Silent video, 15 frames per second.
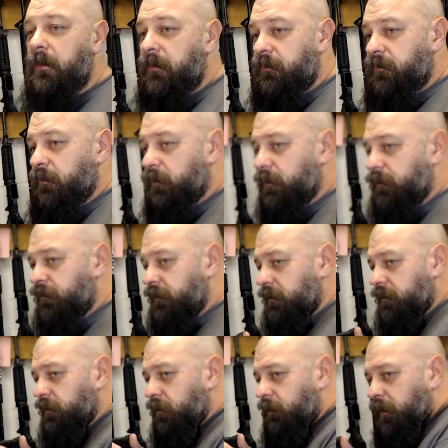So we're
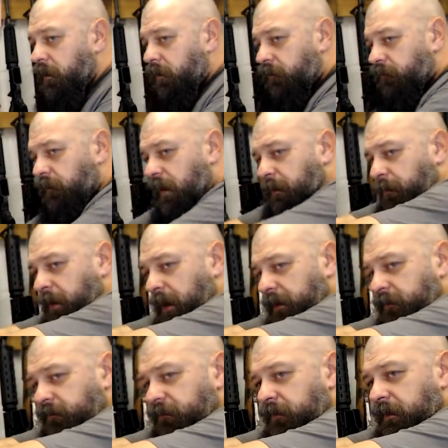doing our dry
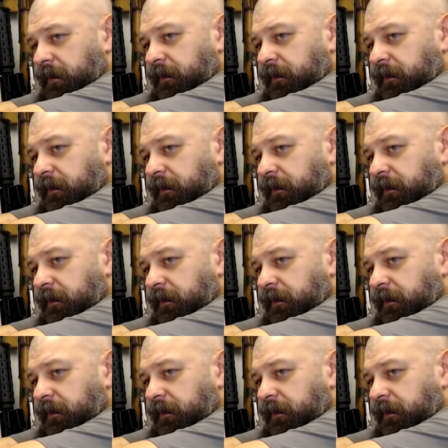practice.